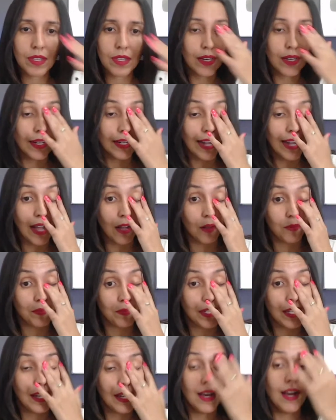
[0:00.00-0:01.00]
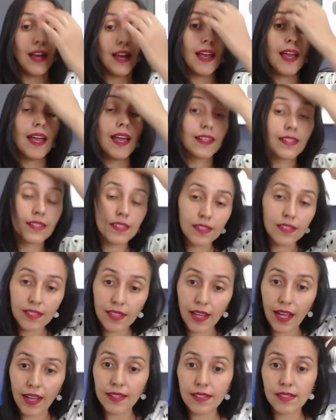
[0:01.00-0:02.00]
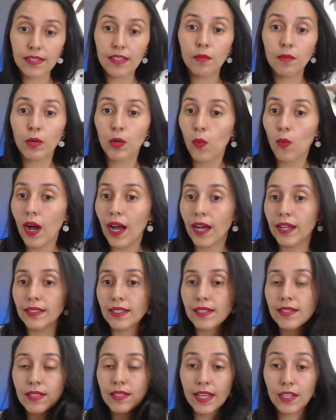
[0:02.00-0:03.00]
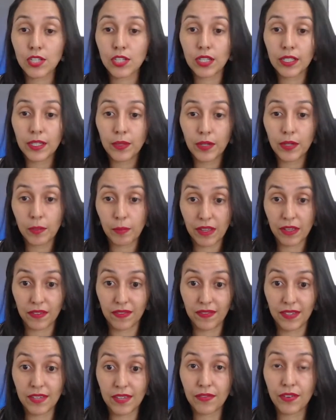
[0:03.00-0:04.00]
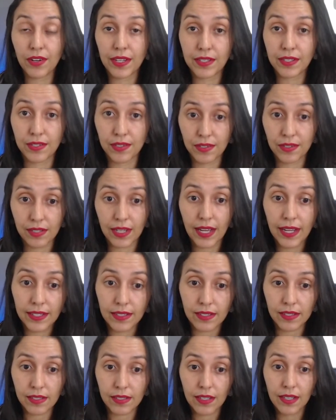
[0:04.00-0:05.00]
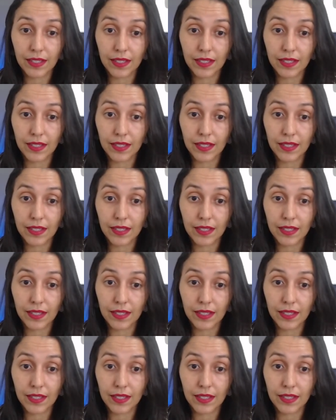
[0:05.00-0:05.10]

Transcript: Now, exercise number 1. It's actually one of my favorite exercises.